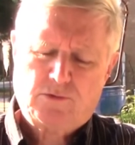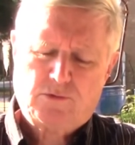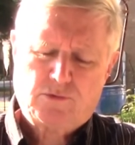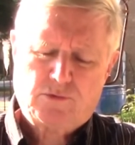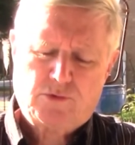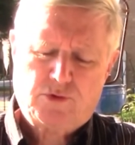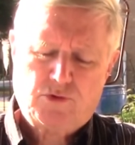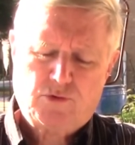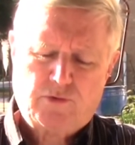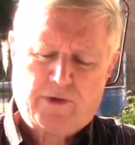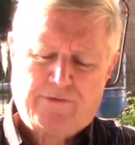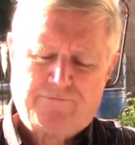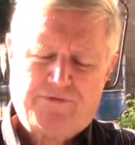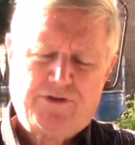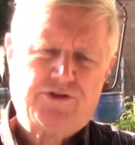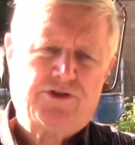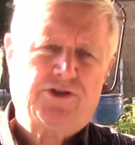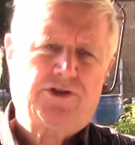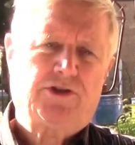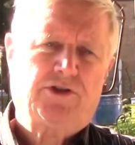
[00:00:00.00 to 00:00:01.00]
who have
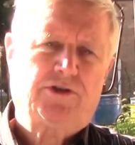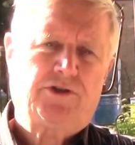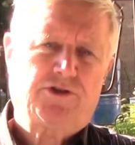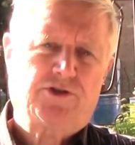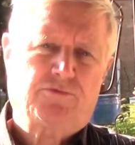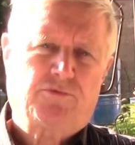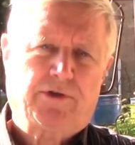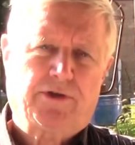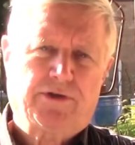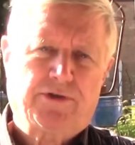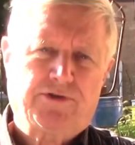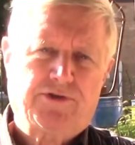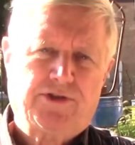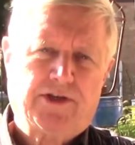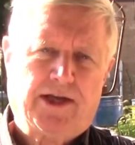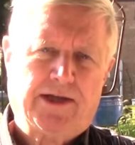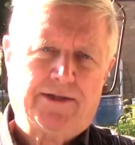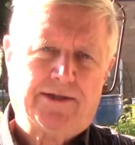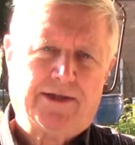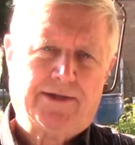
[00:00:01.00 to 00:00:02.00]
visited Israel
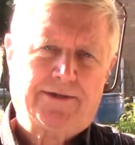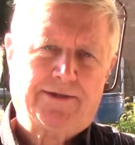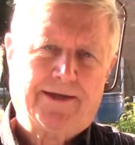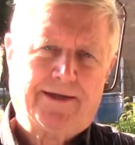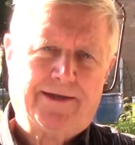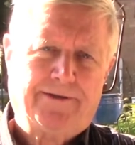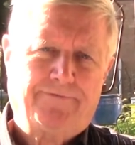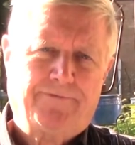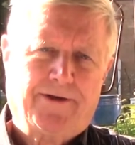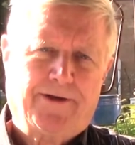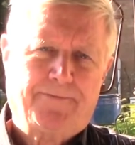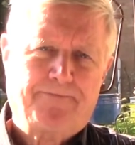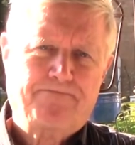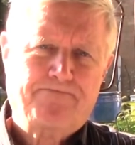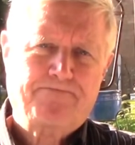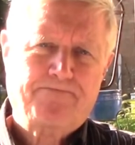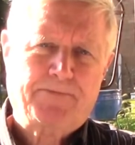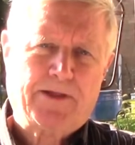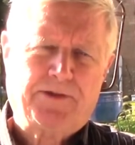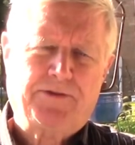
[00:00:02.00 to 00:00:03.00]
say that
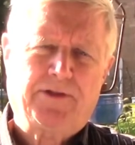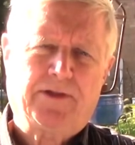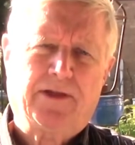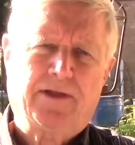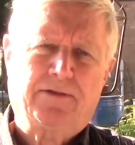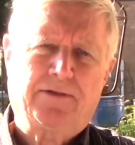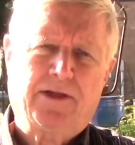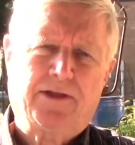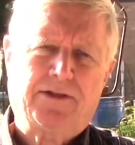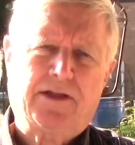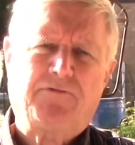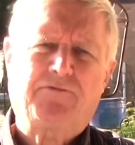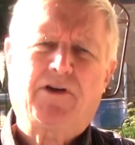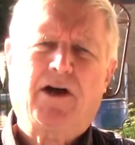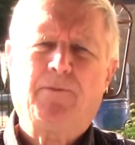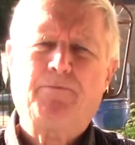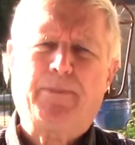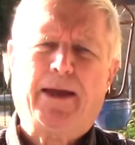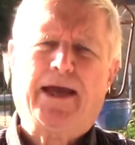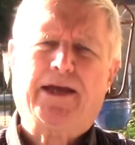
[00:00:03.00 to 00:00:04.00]
they've
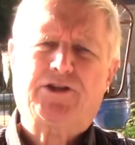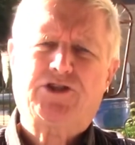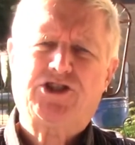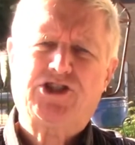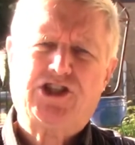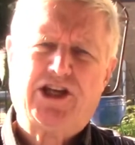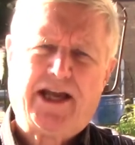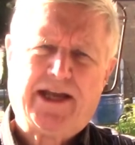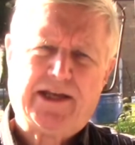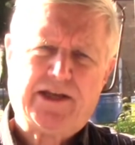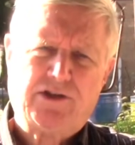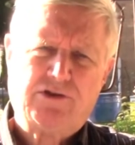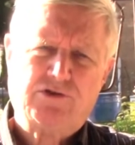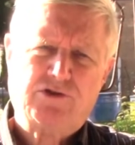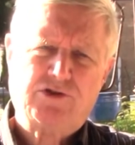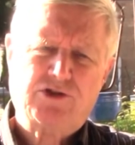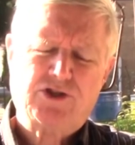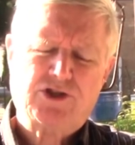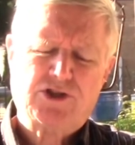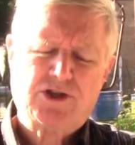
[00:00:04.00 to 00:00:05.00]
come back
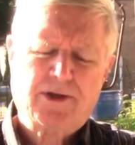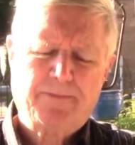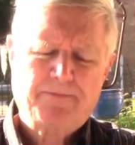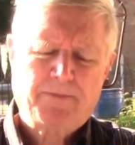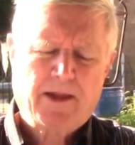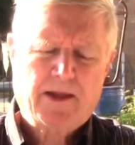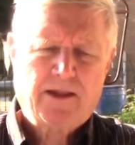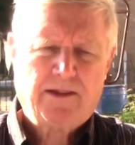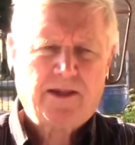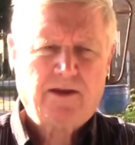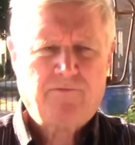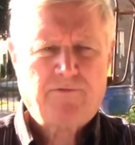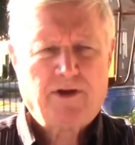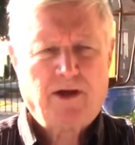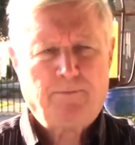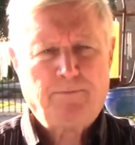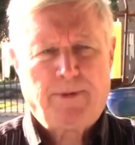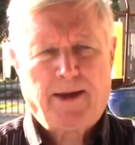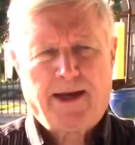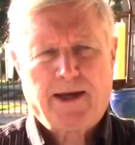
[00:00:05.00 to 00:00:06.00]
changed. They've
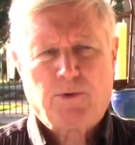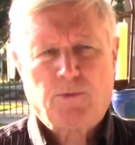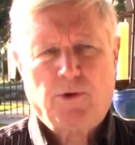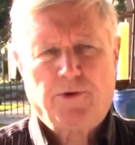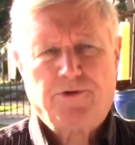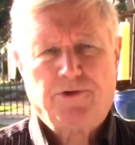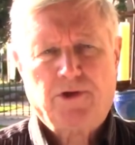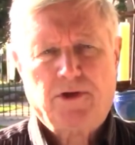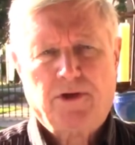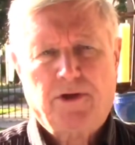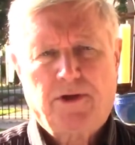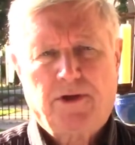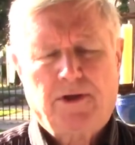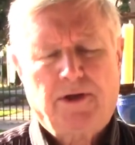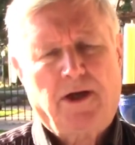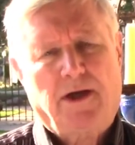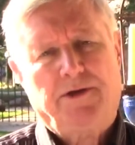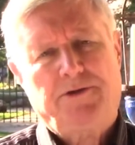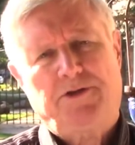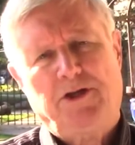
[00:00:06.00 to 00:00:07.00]
come back with
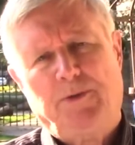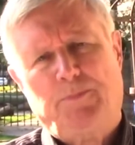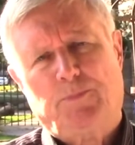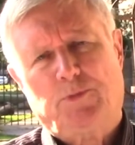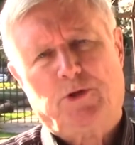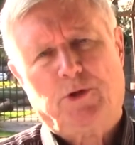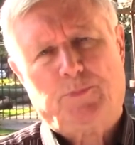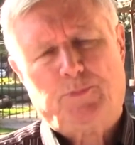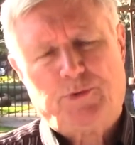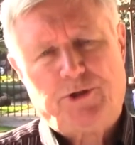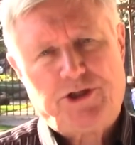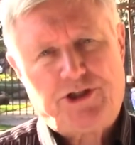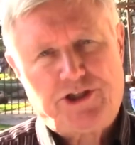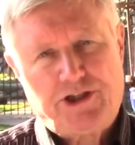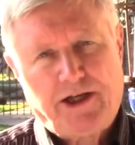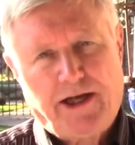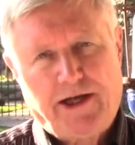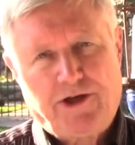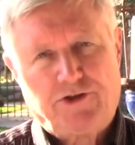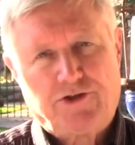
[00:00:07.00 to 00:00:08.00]
a deeper
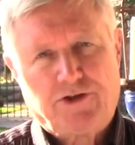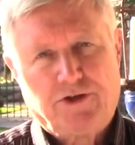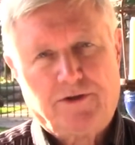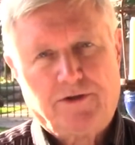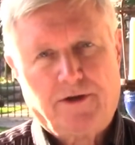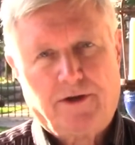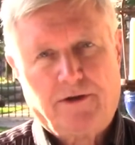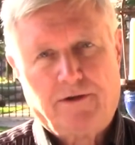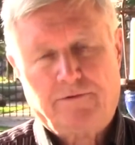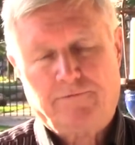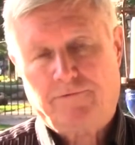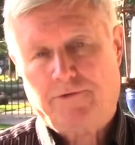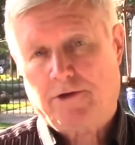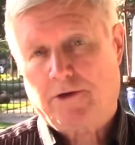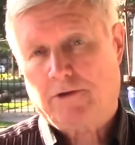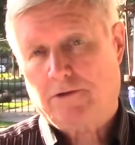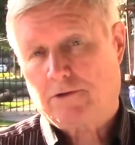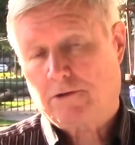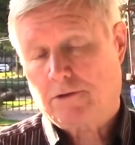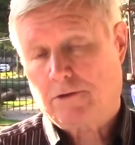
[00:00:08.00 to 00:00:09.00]
appreciation of
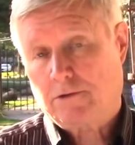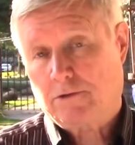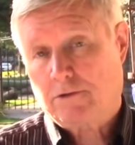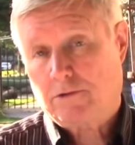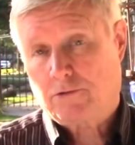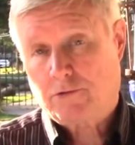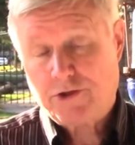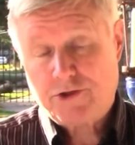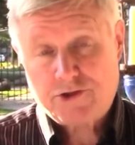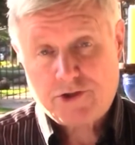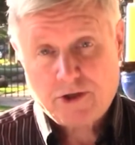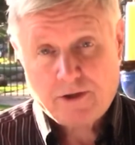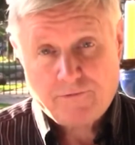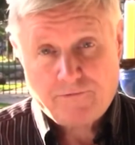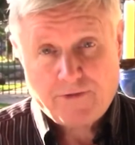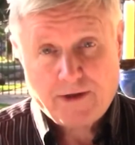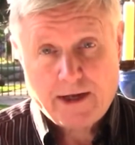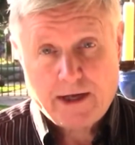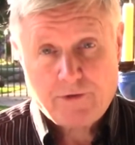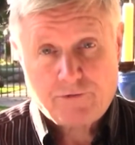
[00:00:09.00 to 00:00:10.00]
their Christian
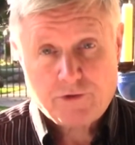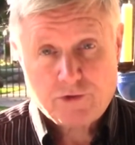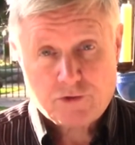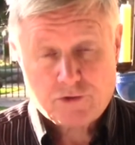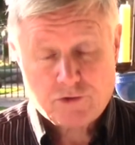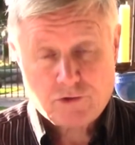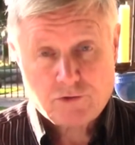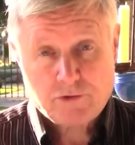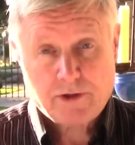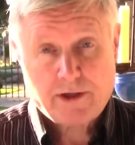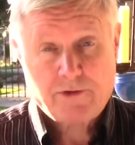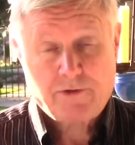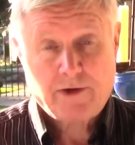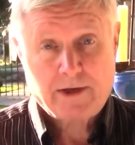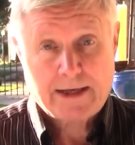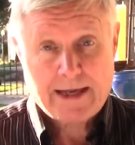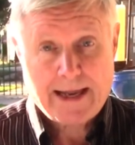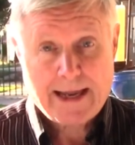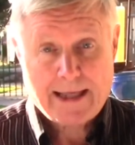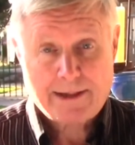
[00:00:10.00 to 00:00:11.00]
faith and certainly
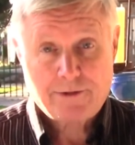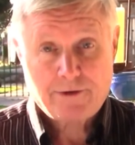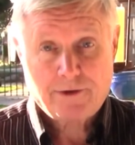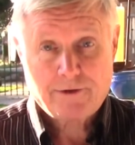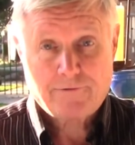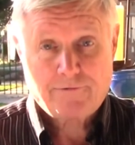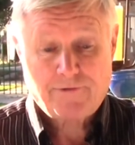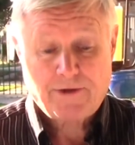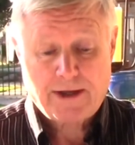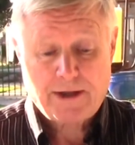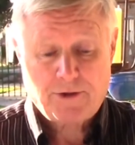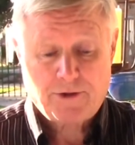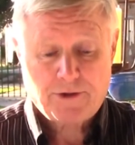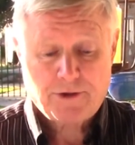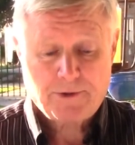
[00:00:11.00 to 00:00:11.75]
their Catholic faith.